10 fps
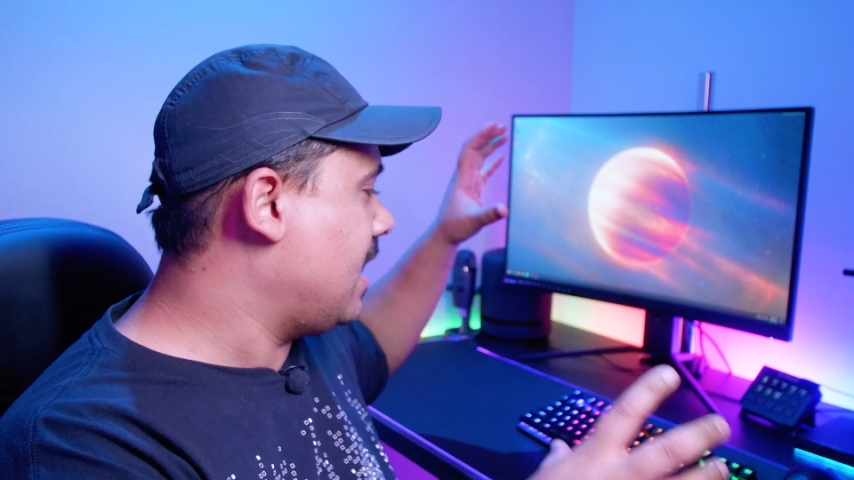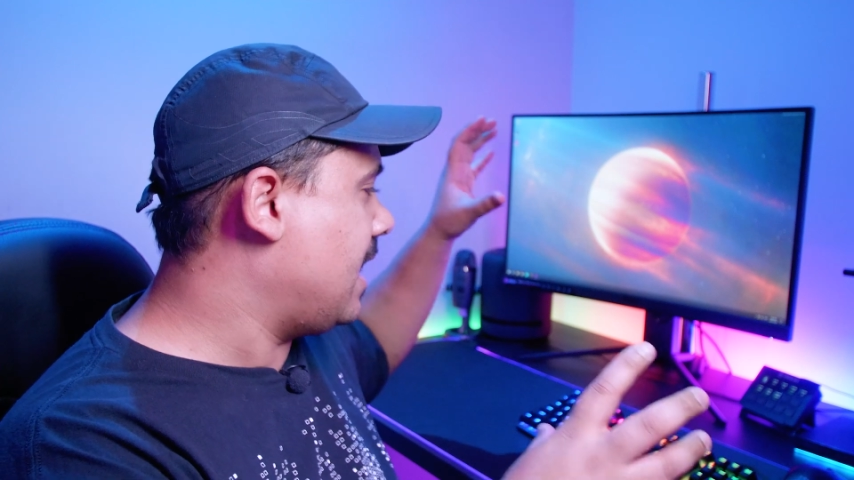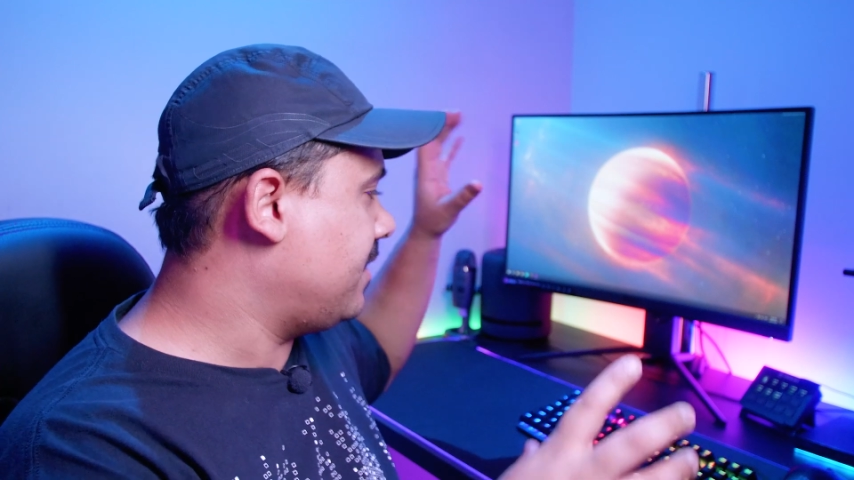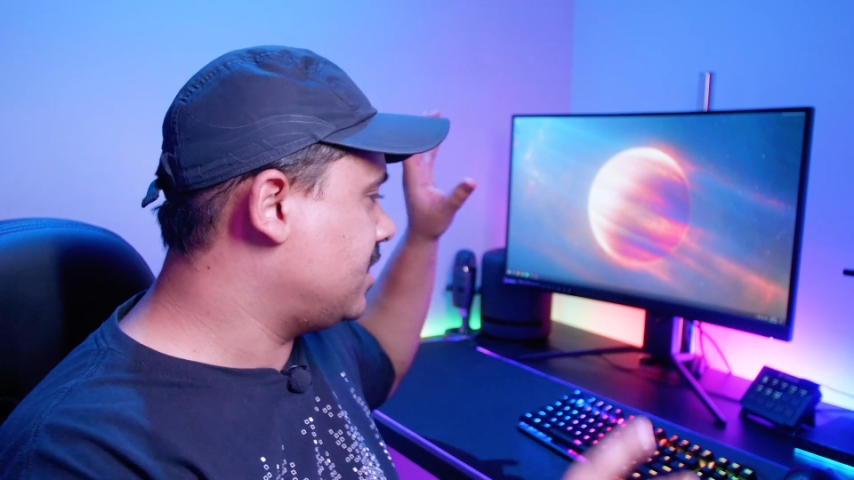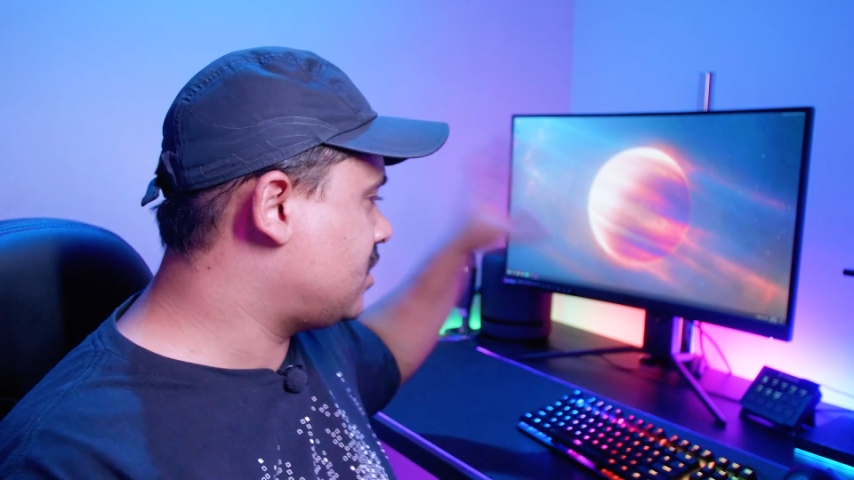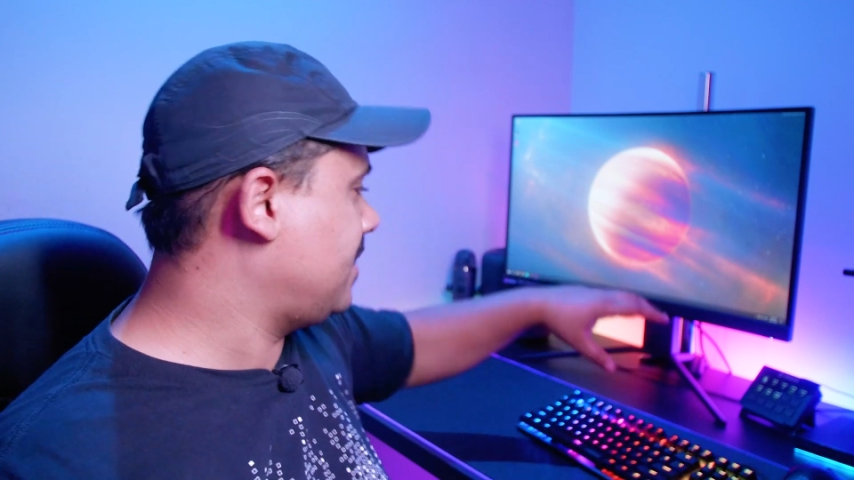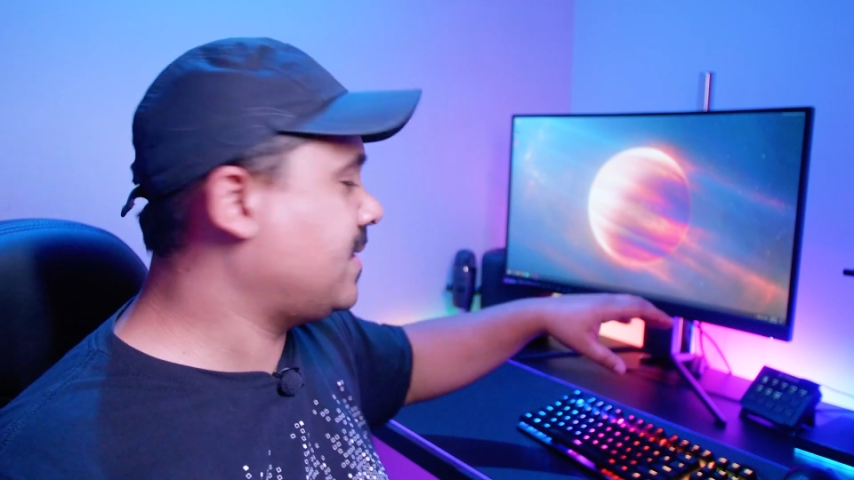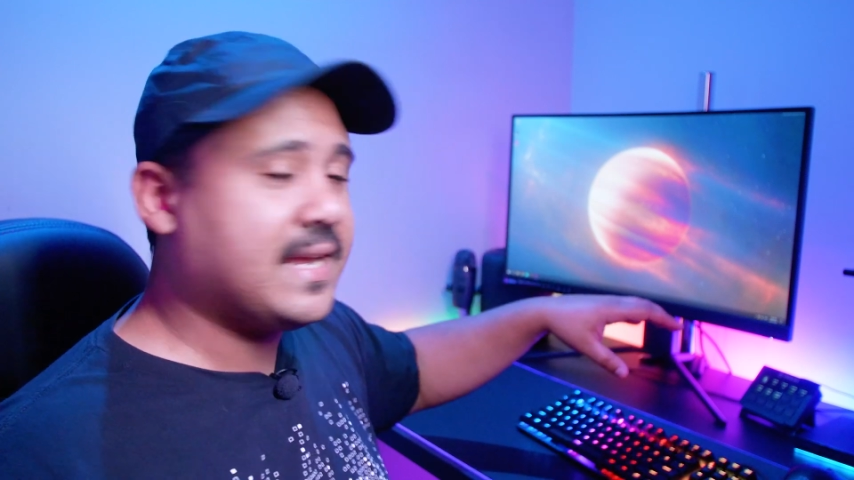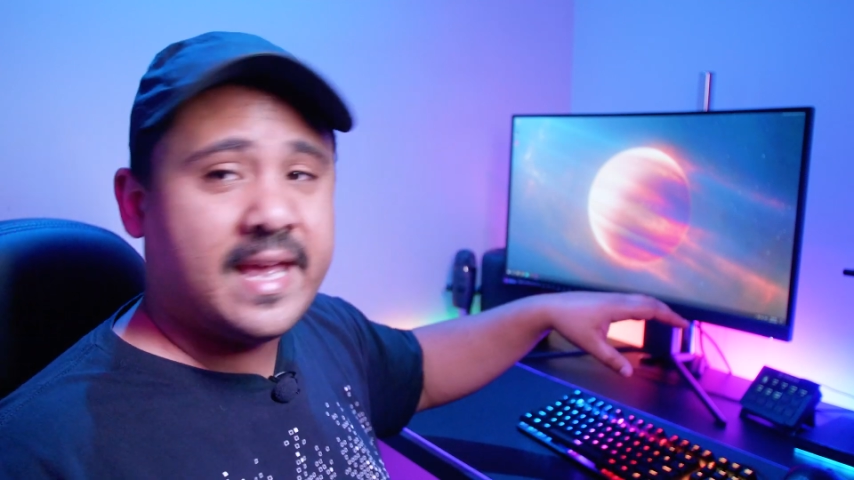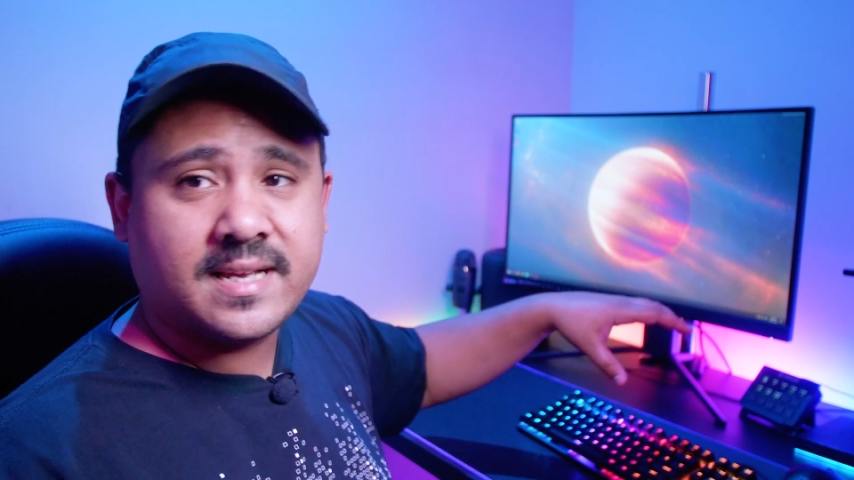and Stream
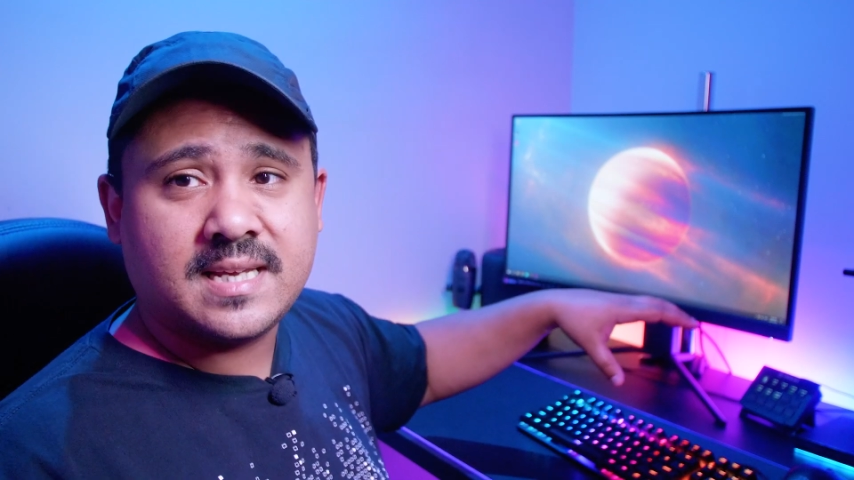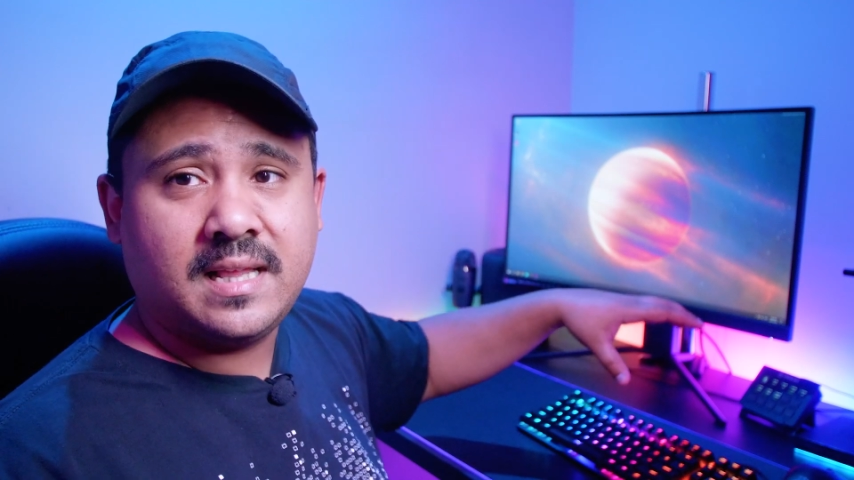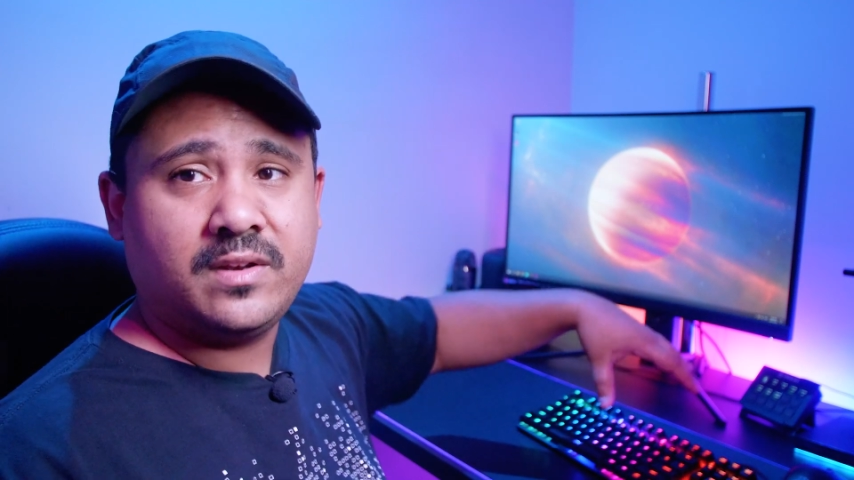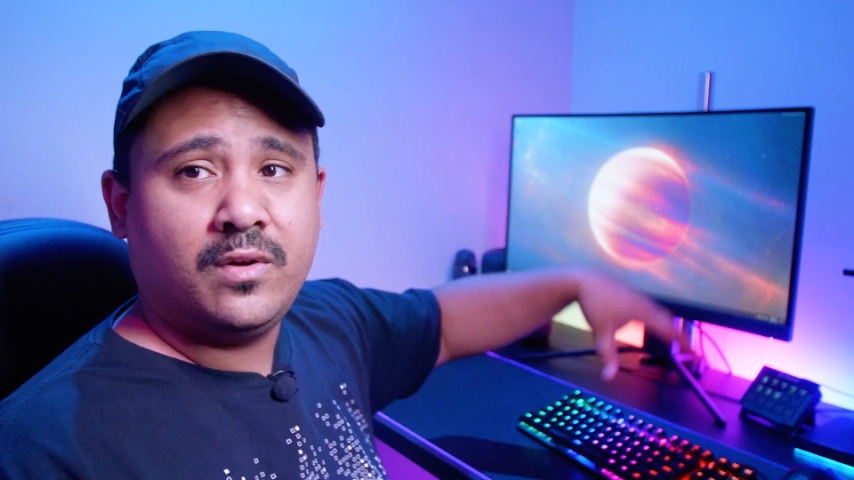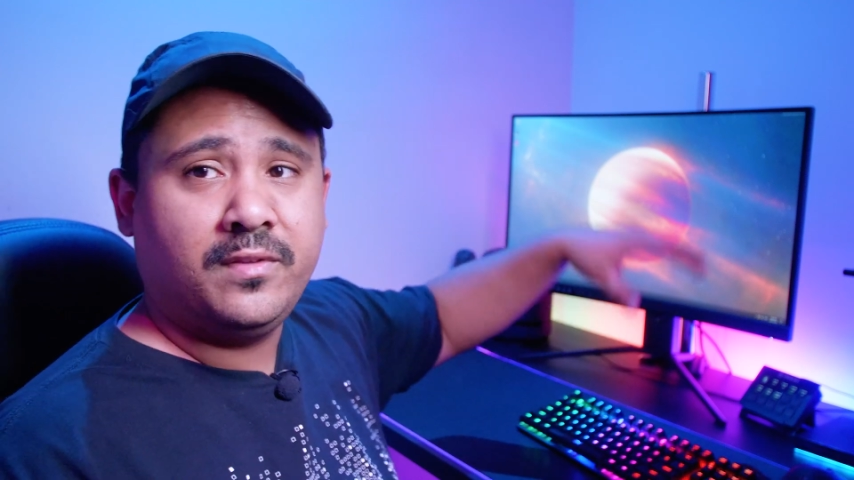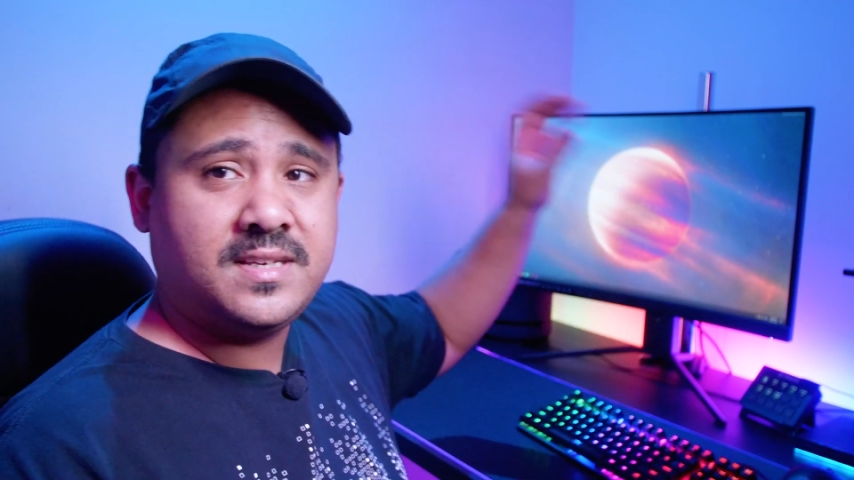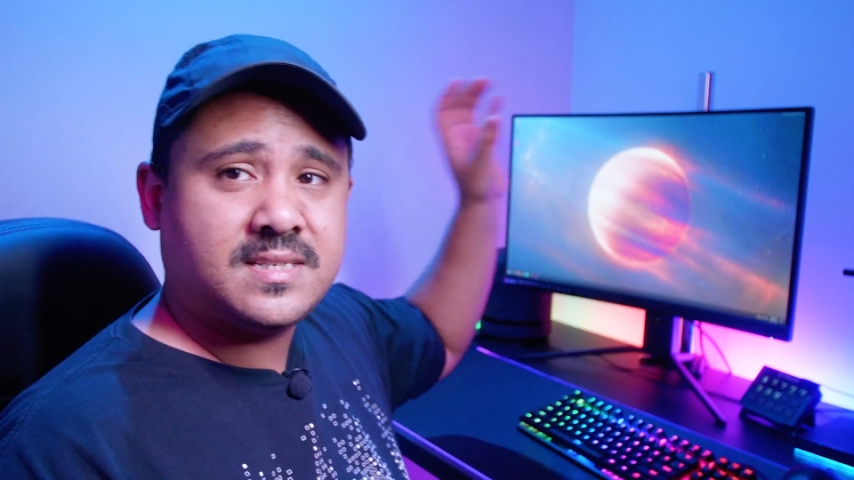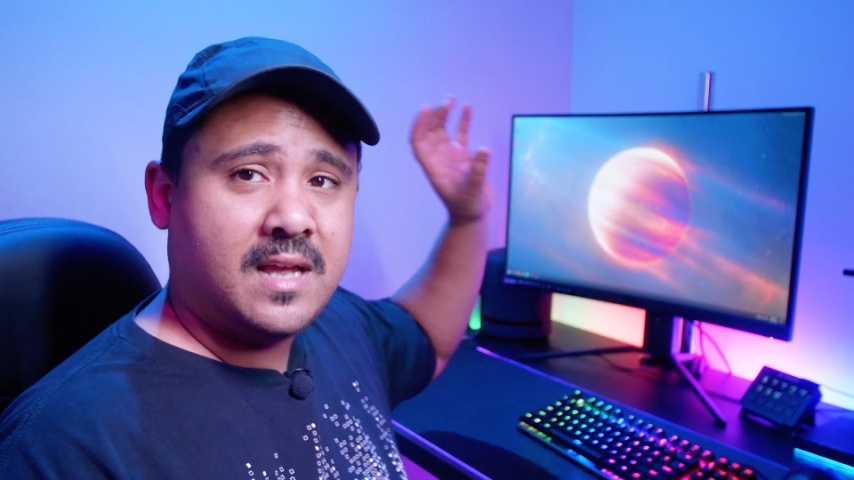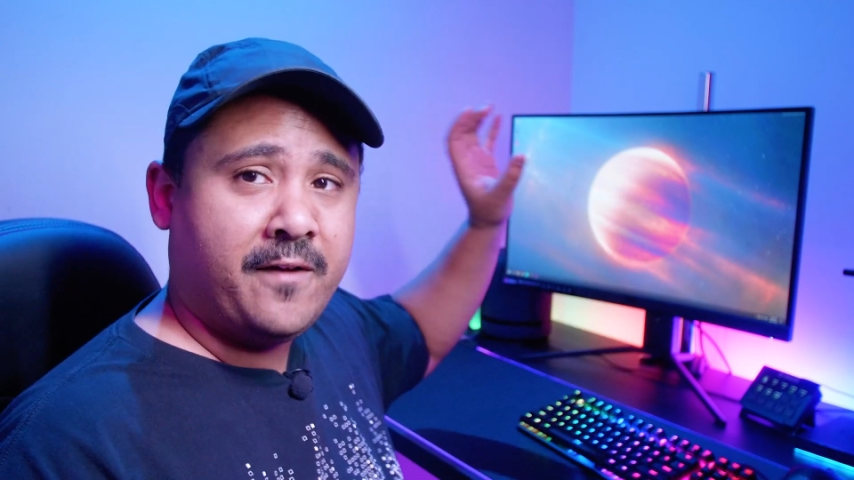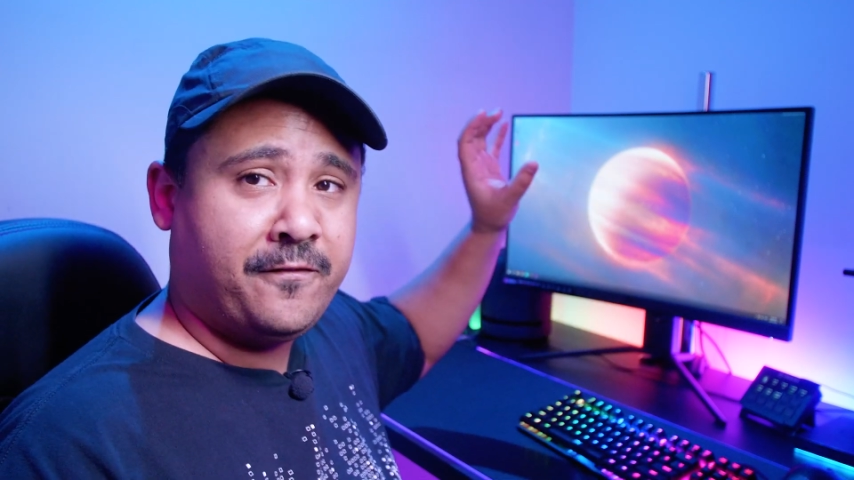Deck XL and all this
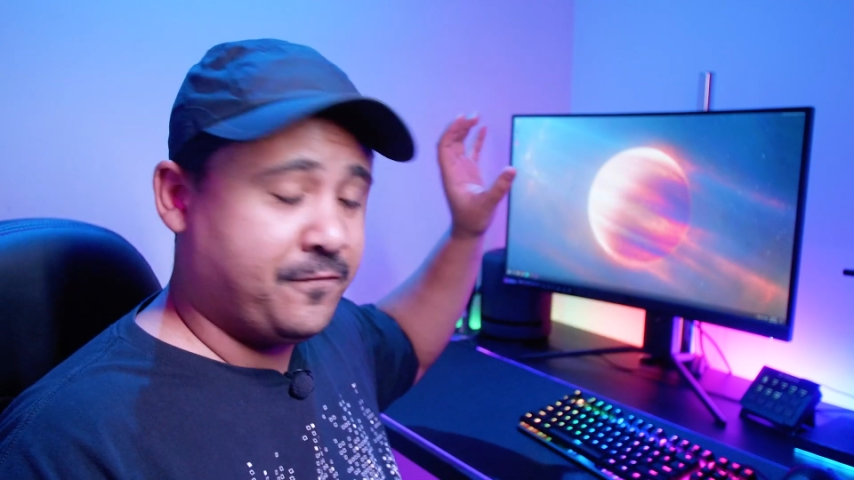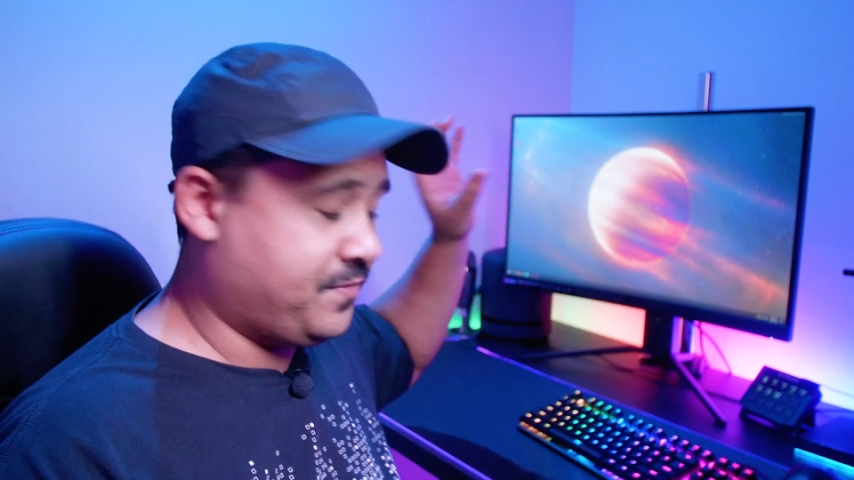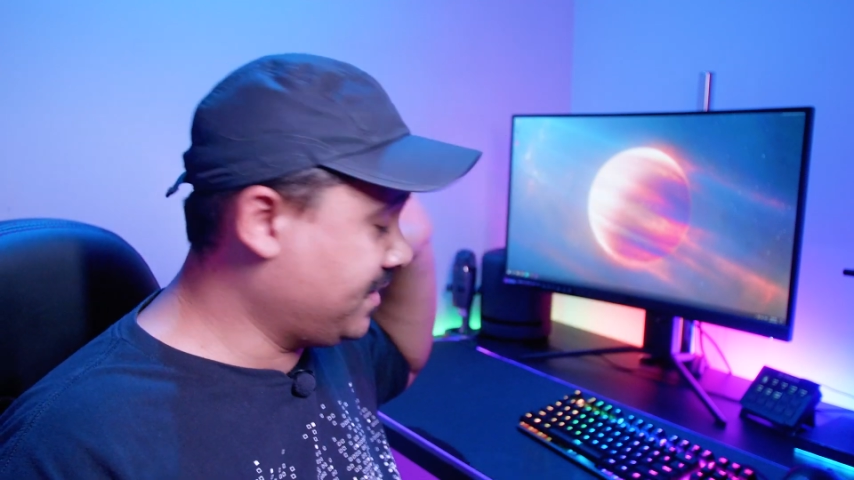stuff